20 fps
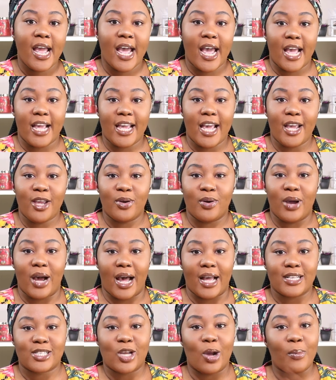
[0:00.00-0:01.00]
And yeah, you
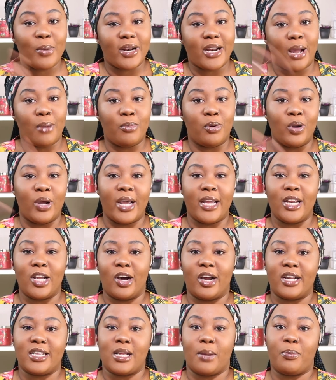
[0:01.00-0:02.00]
guys, comment down below any
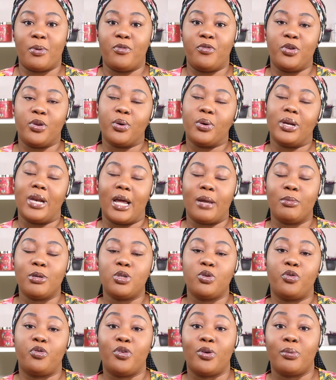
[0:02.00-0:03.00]
other type of video you'd like me
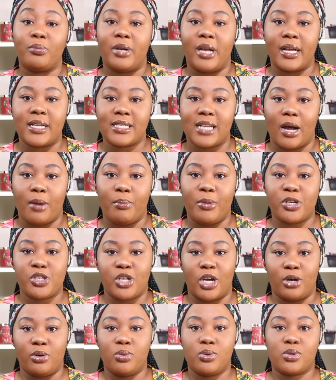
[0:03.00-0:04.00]
to film next. I'll make
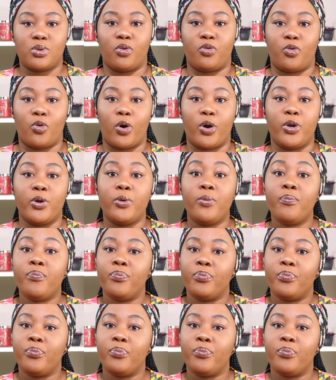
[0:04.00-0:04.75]
sure I do so for you.